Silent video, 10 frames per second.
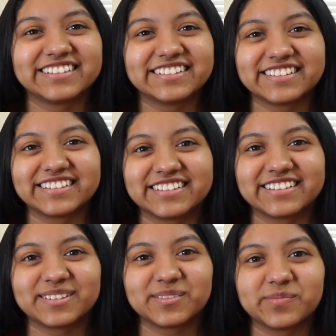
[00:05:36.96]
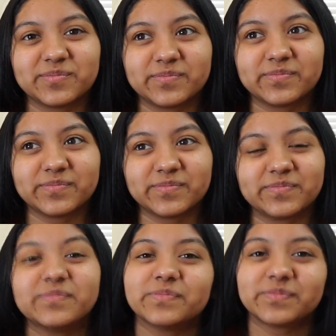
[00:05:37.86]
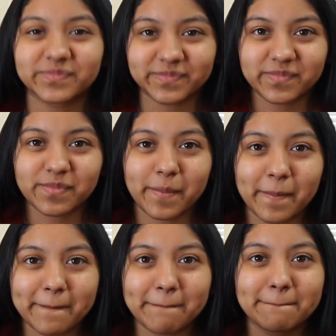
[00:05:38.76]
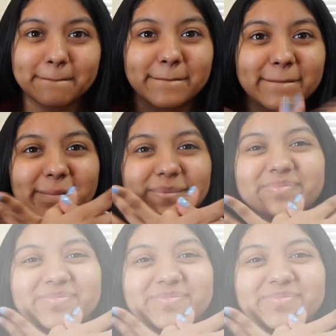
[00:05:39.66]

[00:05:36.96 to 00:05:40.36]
No words are spoken by the person on screen.